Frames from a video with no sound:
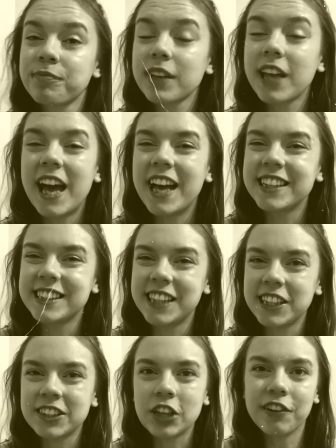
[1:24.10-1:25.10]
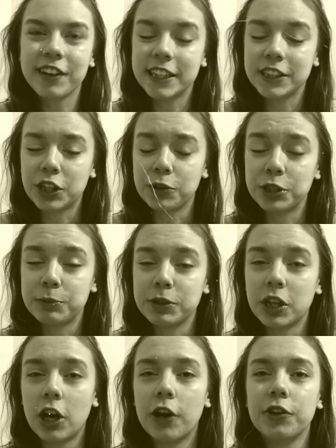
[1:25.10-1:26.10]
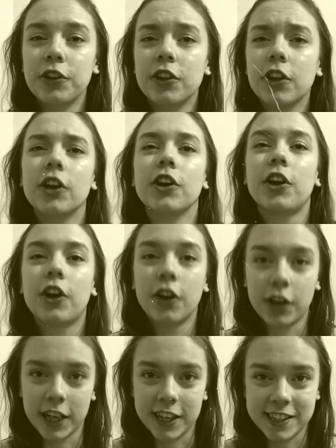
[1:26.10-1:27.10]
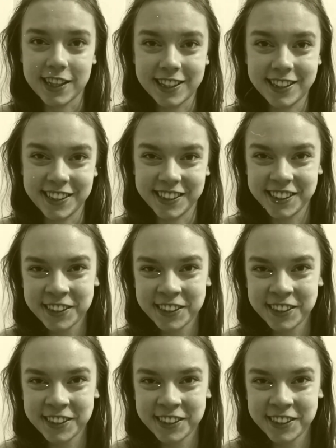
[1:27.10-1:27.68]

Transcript: Uh, today's story is going to be called The Cookie Disaster.